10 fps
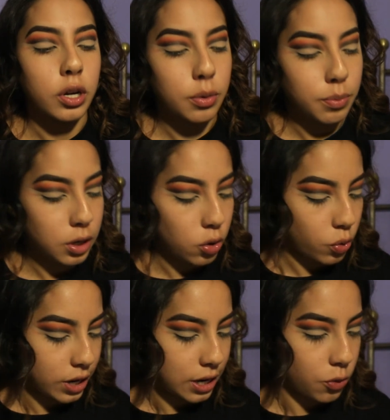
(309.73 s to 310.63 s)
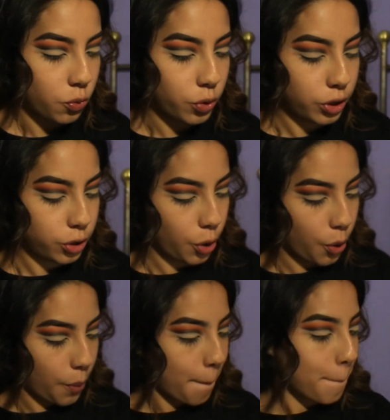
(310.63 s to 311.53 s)
gonna be going in with
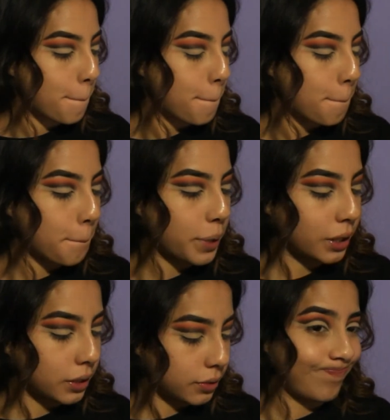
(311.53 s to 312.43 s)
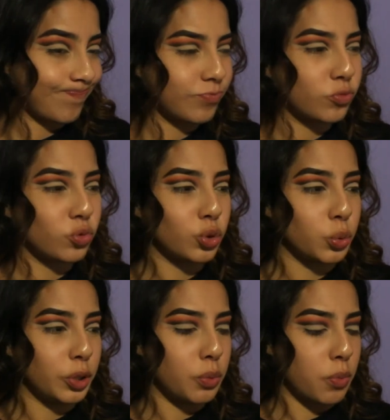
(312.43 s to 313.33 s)

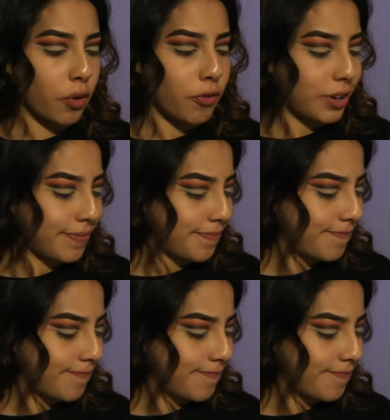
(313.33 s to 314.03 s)
should we do Morphe?